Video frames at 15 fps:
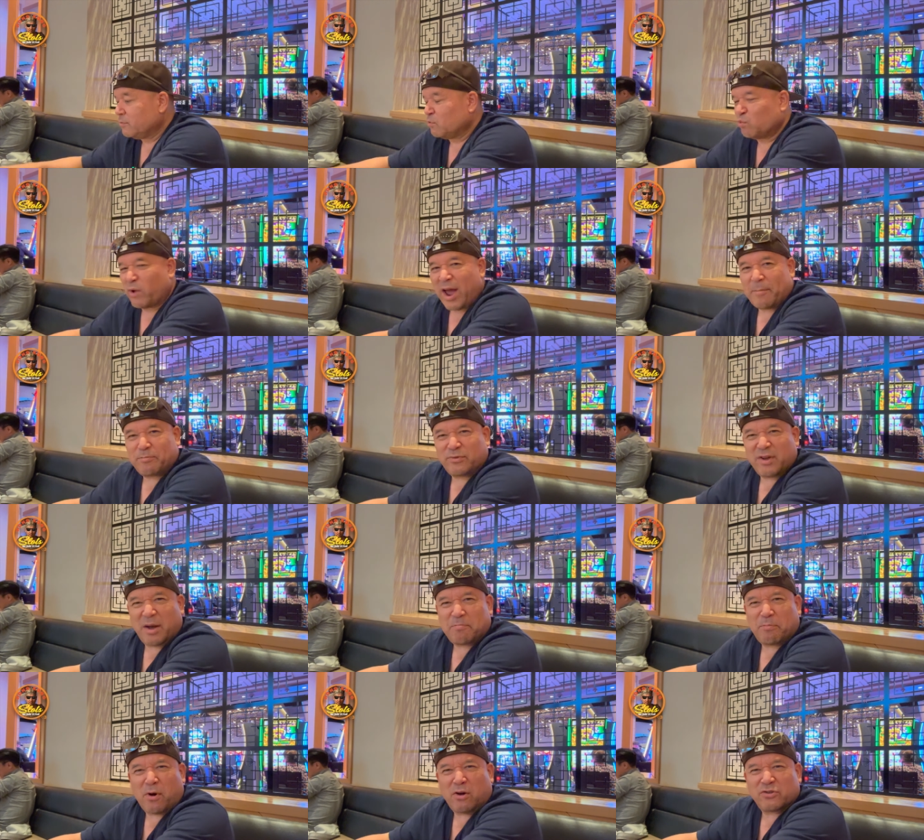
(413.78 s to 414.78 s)
Wrapped
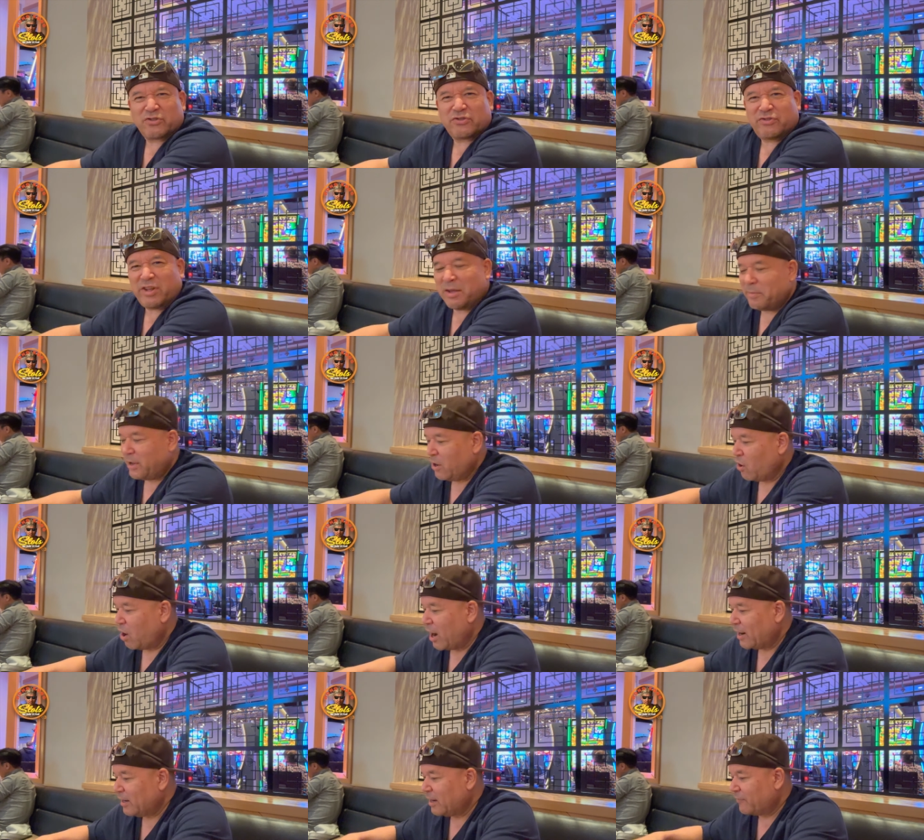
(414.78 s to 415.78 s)
up all steamy
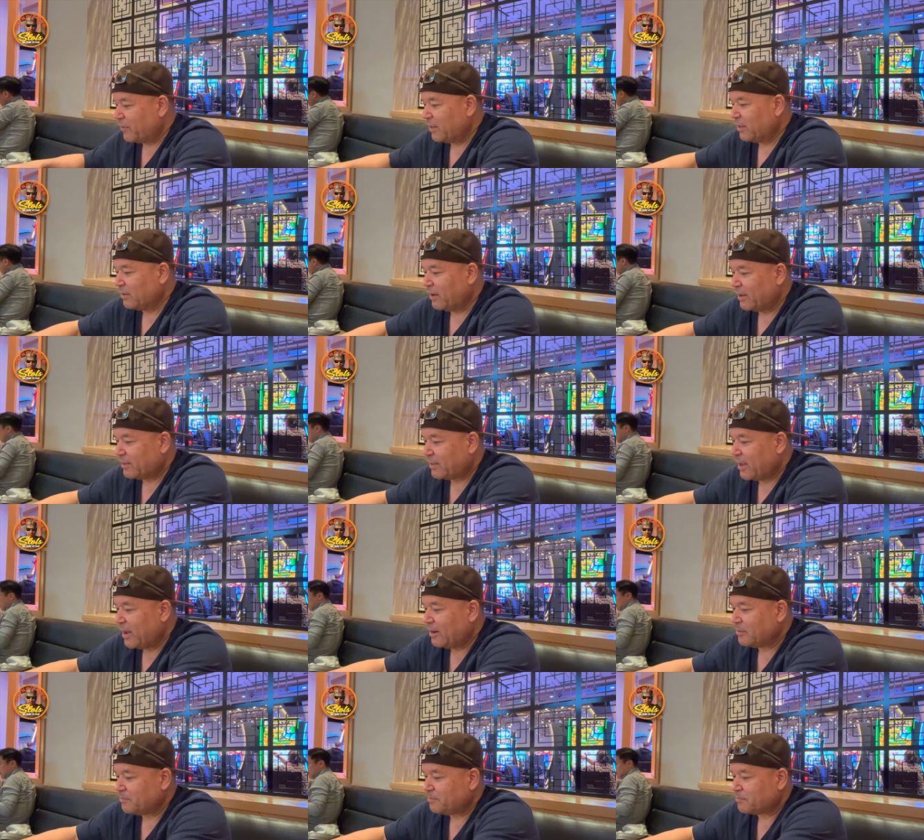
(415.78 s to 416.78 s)
hot and everything like
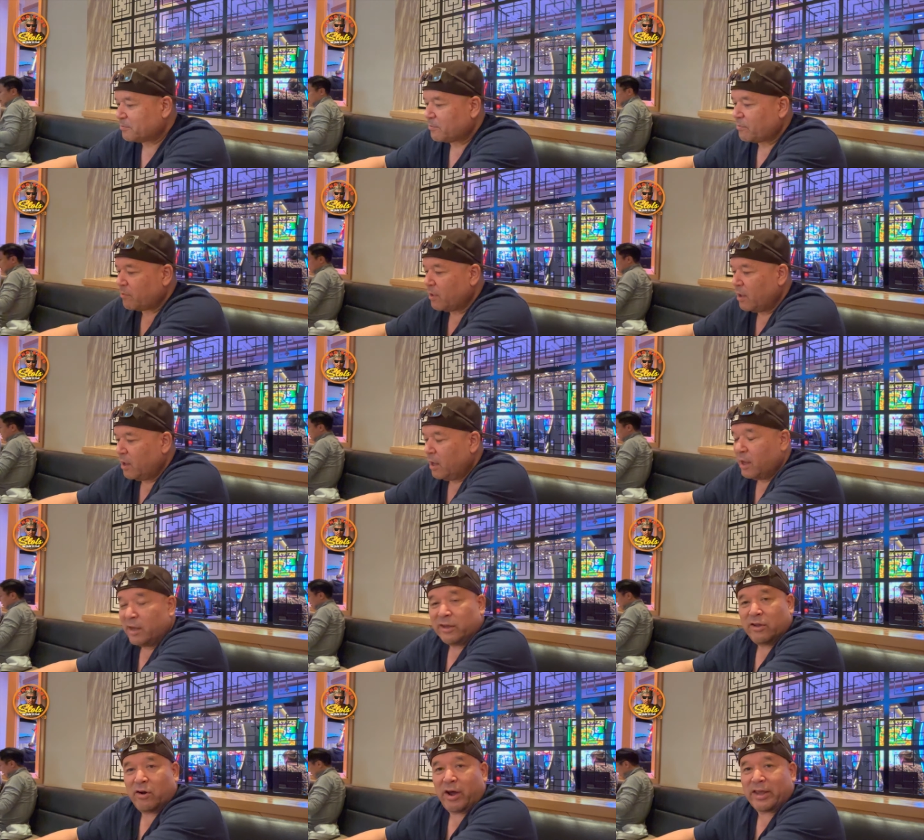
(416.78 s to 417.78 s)
that.
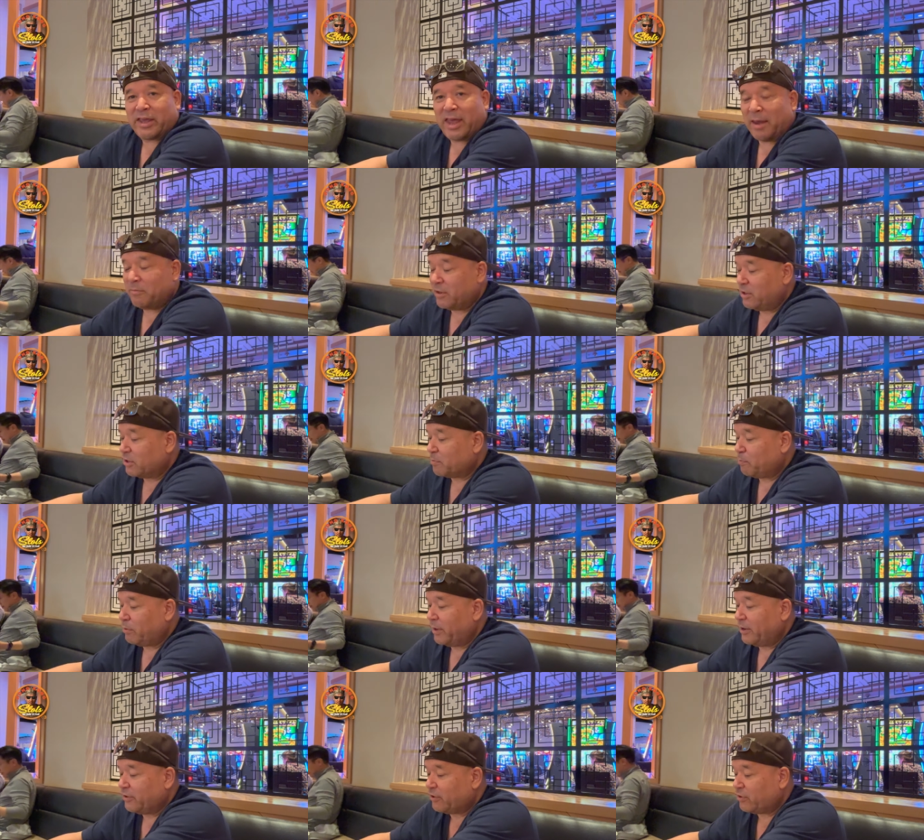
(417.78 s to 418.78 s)
When I came to this
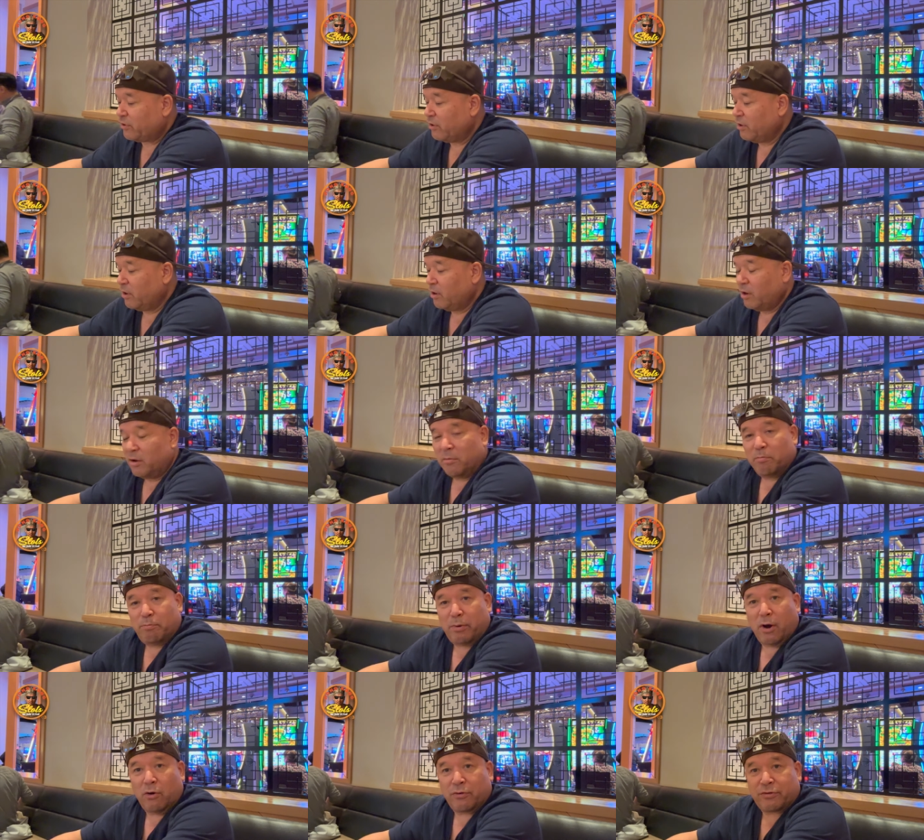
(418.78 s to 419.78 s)
place
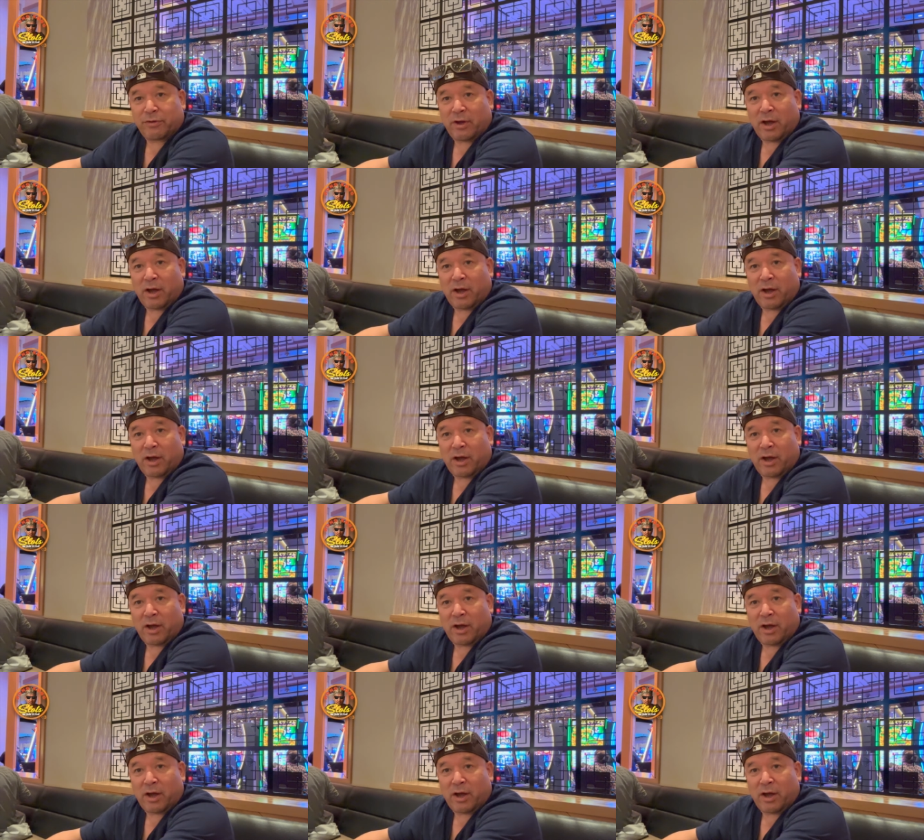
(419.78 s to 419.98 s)
both.